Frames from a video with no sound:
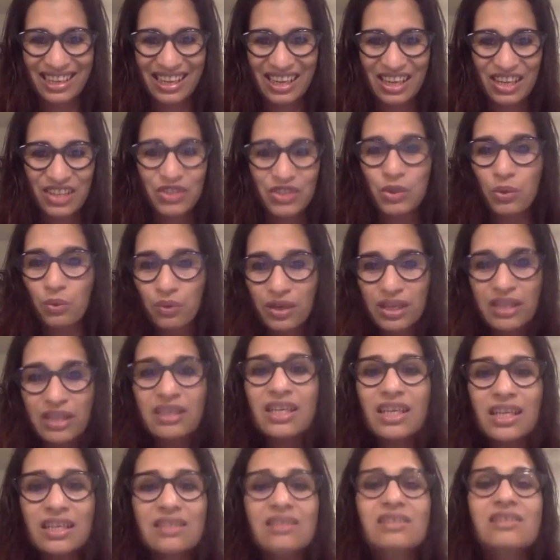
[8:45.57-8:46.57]
So we
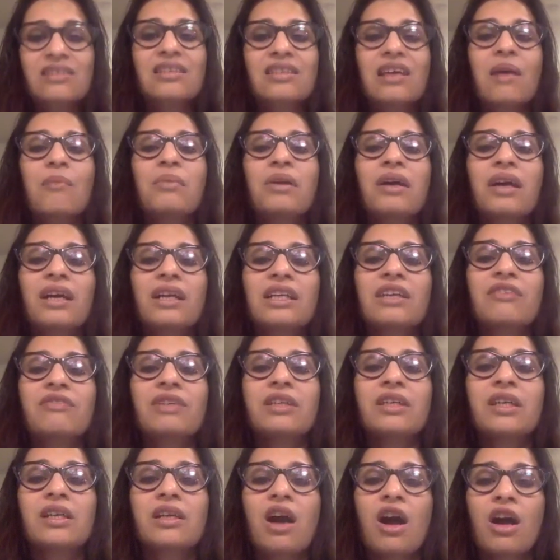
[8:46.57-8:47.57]
need some kind of
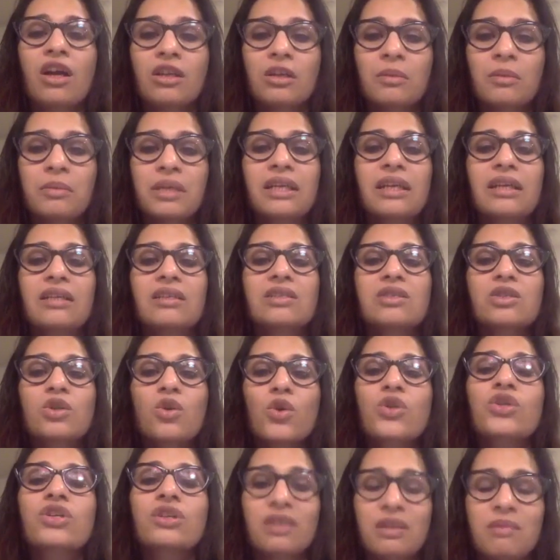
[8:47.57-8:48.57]
economic and
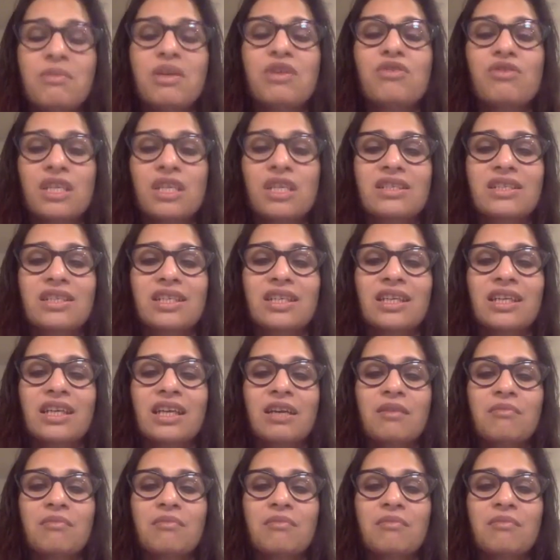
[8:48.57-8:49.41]
social immunity